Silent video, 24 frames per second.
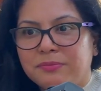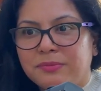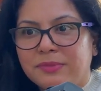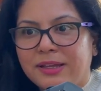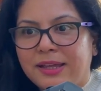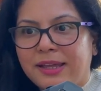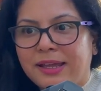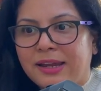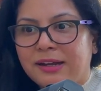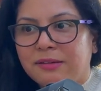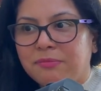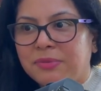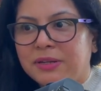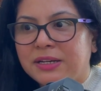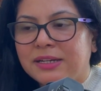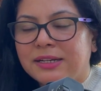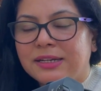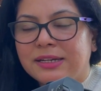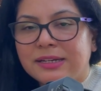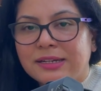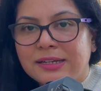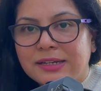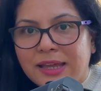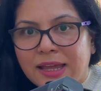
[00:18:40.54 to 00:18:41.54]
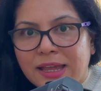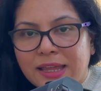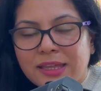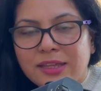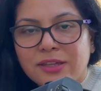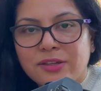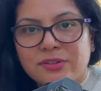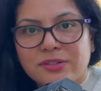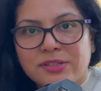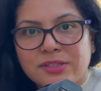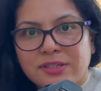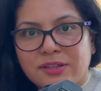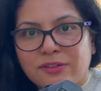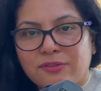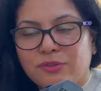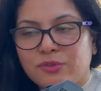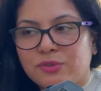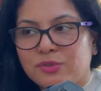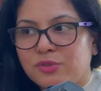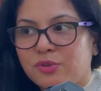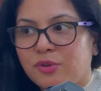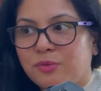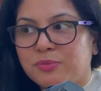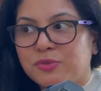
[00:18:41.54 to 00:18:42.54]
had been denying yourself
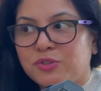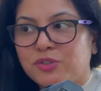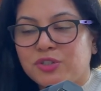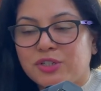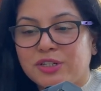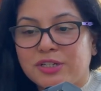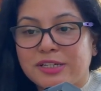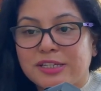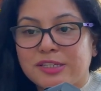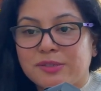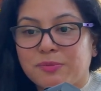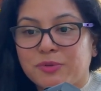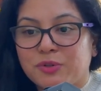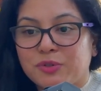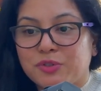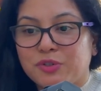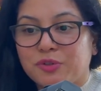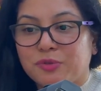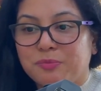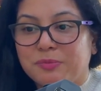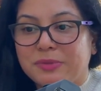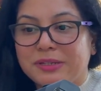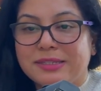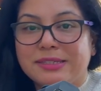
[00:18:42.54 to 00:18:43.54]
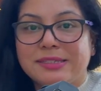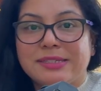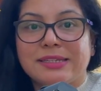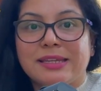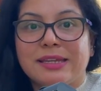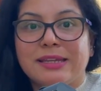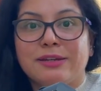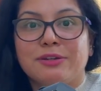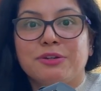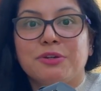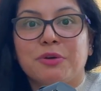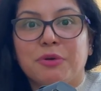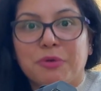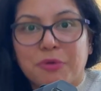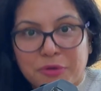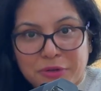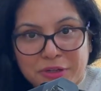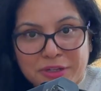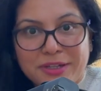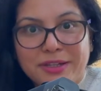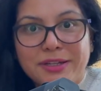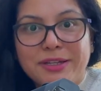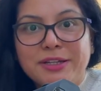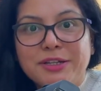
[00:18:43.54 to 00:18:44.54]
those opportunities because you've been saying no
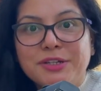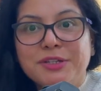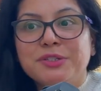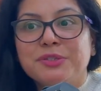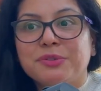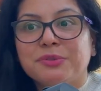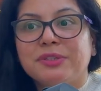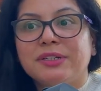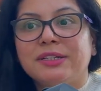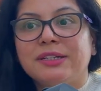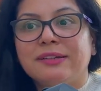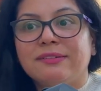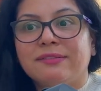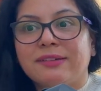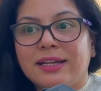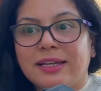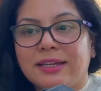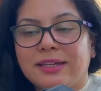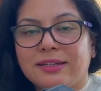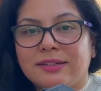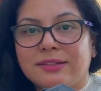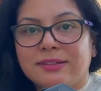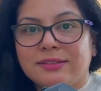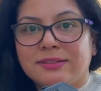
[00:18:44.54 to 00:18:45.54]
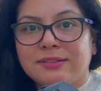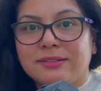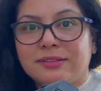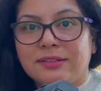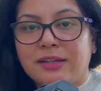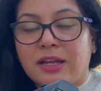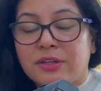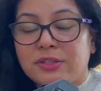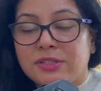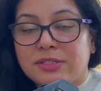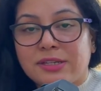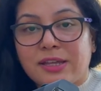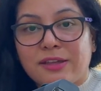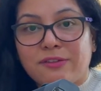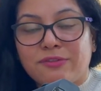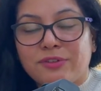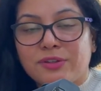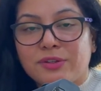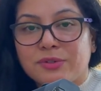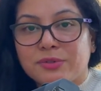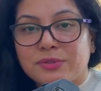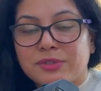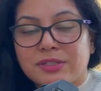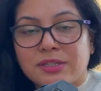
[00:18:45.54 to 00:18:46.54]
to the divine. Now it's time for
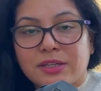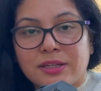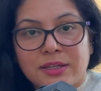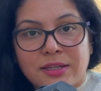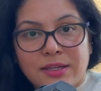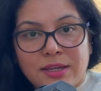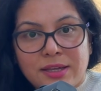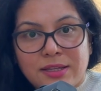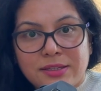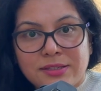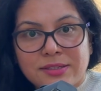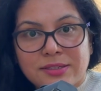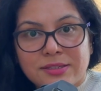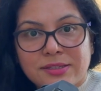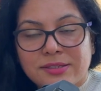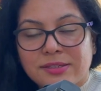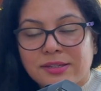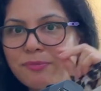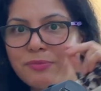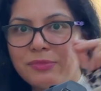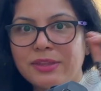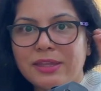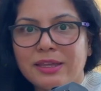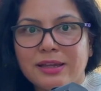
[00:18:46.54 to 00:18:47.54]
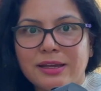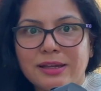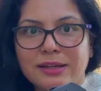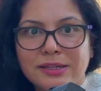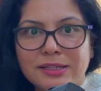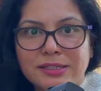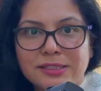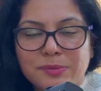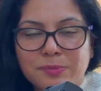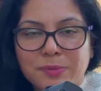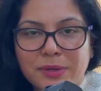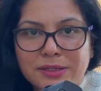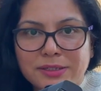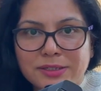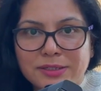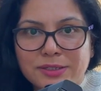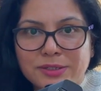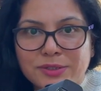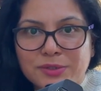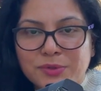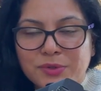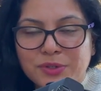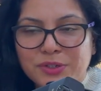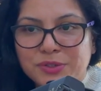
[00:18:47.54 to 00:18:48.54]
you to say yes. It's time. Something unexpected
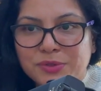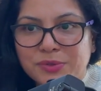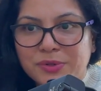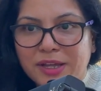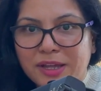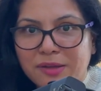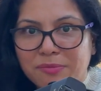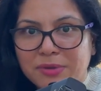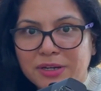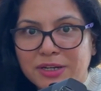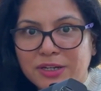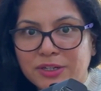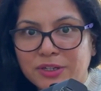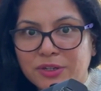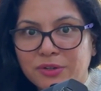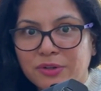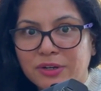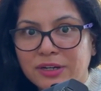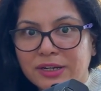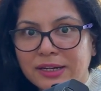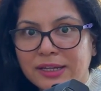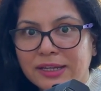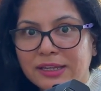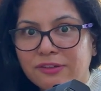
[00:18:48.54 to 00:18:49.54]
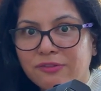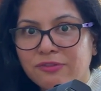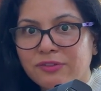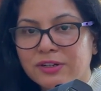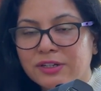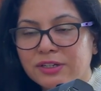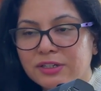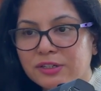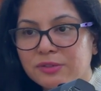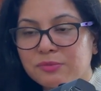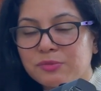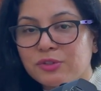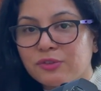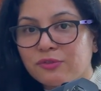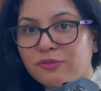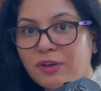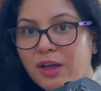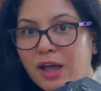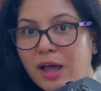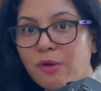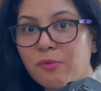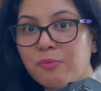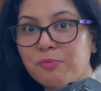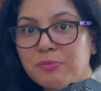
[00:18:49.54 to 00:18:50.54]
is going to happen in your life in terms of
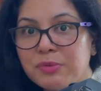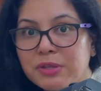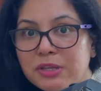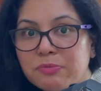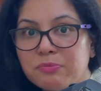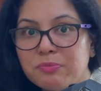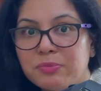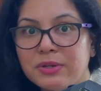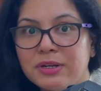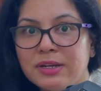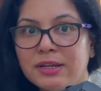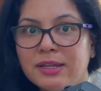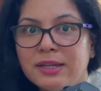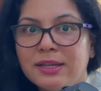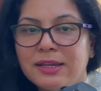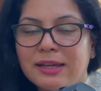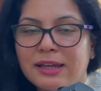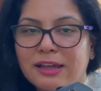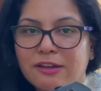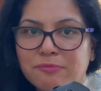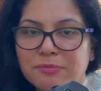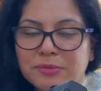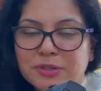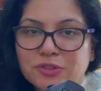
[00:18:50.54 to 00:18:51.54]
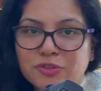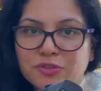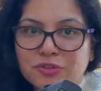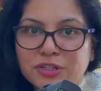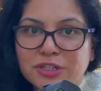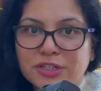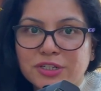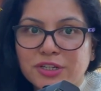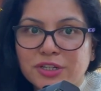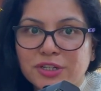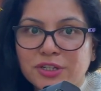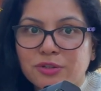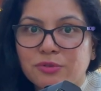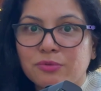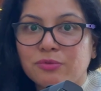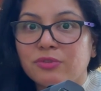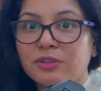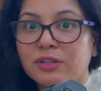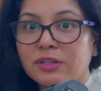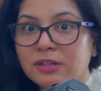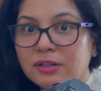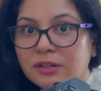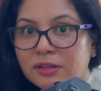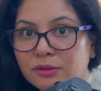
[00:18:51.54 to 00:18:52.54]
how people have been treating you.
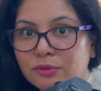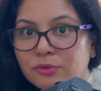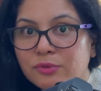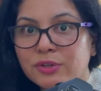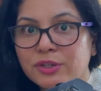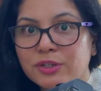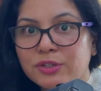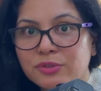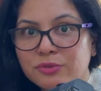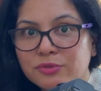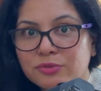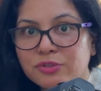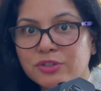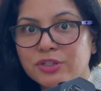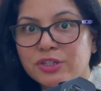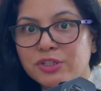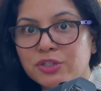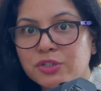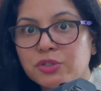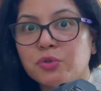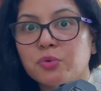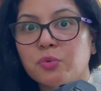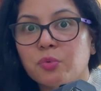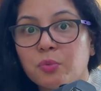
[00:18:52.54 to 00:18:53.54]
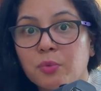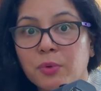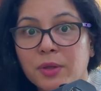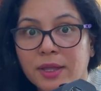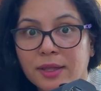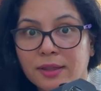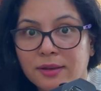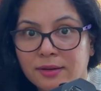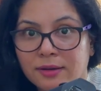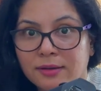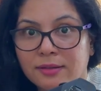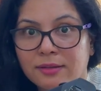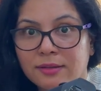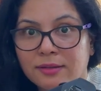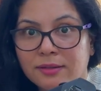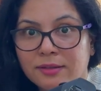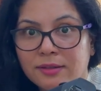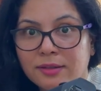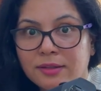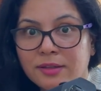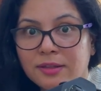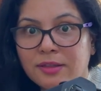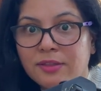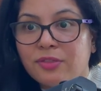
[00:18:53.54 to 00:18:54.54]
They are going to treat you well.
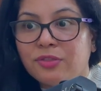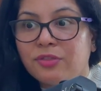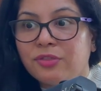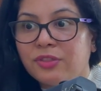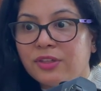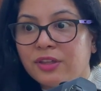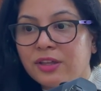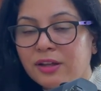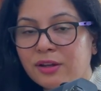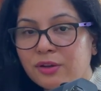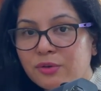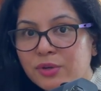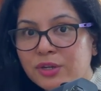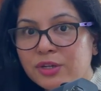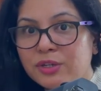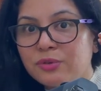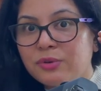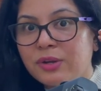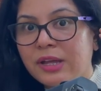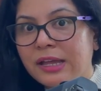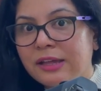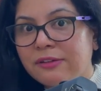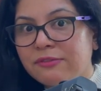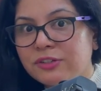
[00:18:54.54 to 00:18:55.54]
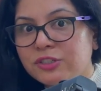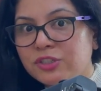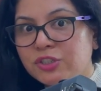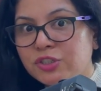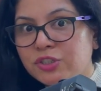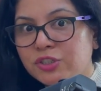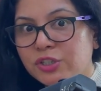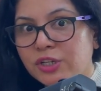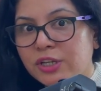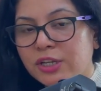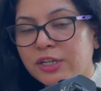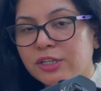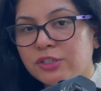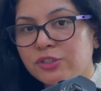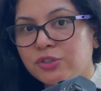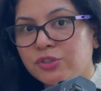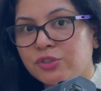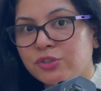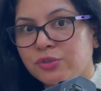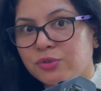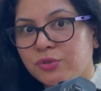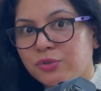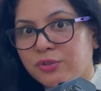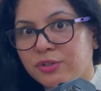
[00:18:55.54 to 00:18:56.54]
They are going to have a
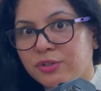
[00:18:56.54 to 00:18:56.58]
change